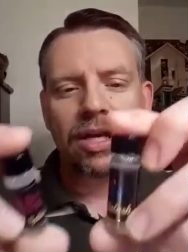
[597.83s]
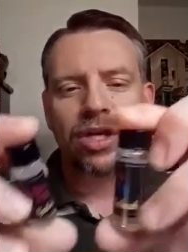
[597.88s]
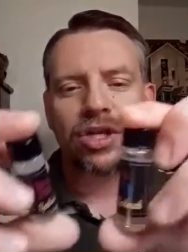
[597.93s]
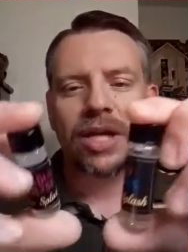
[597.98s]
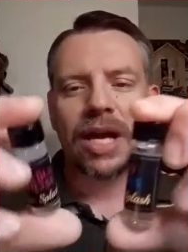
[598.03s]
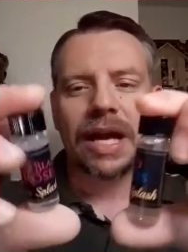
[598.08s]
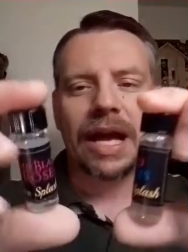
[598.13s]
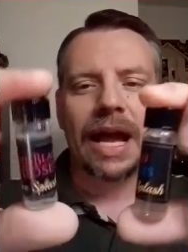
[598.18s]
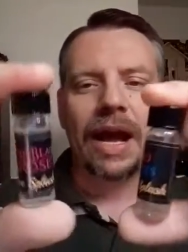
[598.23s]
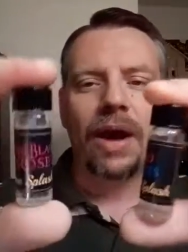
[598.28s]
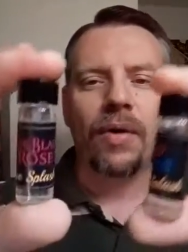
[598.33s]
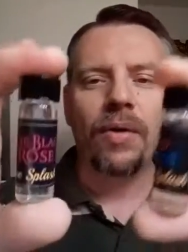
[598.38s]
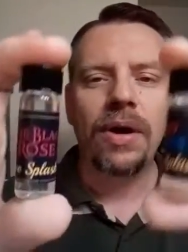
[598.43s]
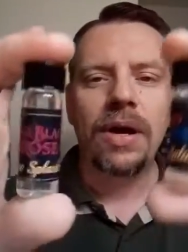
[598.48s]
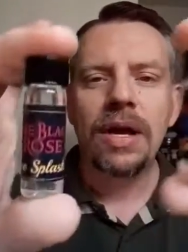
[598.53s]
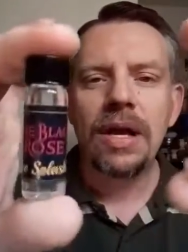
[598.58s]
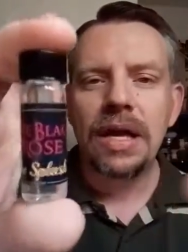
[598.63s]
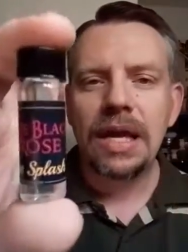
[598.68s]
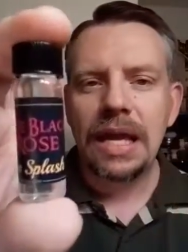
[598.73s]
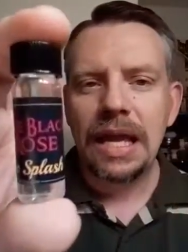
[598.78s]
to check out.
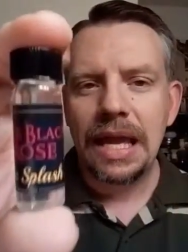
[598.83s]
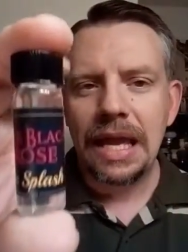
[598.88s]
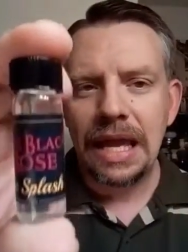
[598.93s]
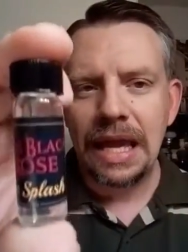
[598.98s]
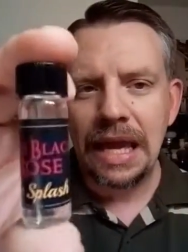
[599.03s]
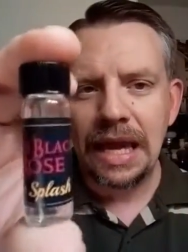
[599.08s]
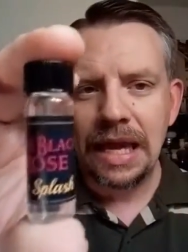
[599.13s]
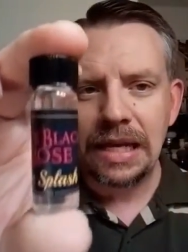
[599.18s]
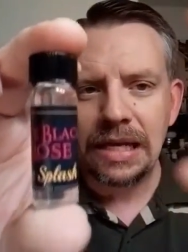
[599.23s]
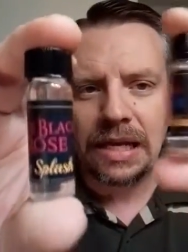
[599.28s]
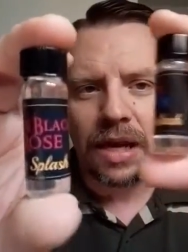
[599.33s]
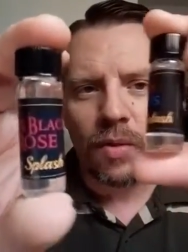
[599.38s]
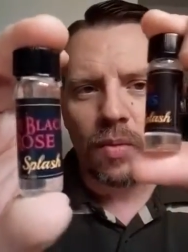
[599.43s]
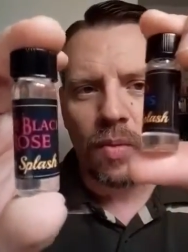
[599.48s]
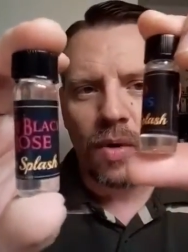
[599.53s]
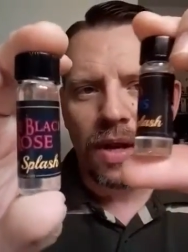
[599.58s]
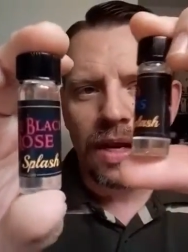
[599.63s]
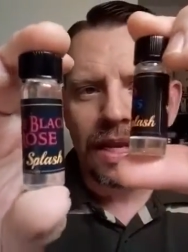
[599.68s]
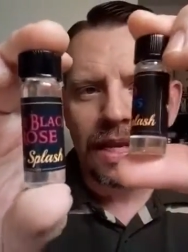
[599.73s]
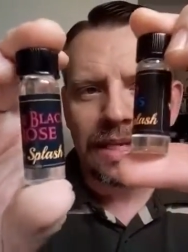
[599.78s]
And
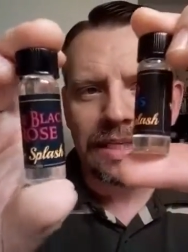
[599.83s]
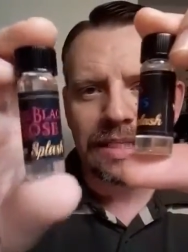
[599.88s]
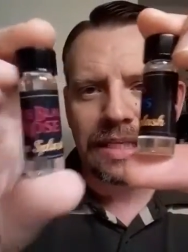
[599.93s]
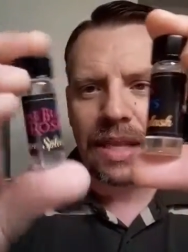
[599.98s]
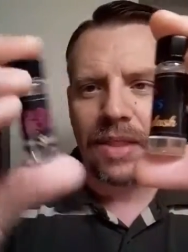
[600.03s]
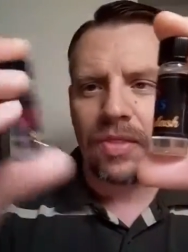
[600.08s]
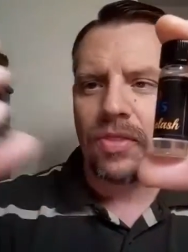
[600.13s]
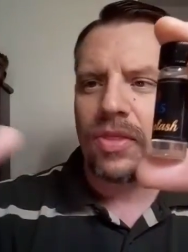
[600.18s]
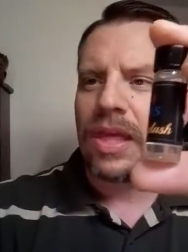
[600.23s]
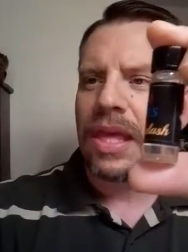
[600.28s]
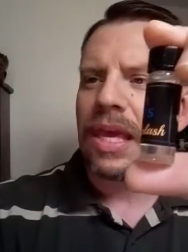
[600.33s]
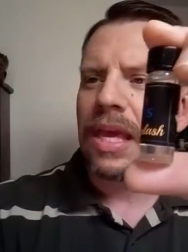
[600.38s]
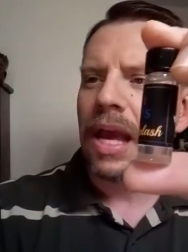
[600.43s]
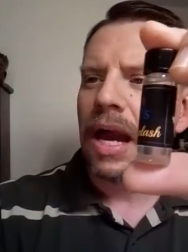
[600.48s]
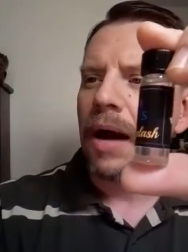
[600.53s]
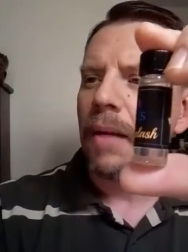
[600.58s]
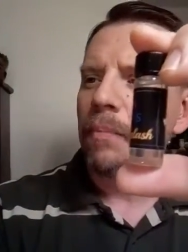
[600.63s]
one is the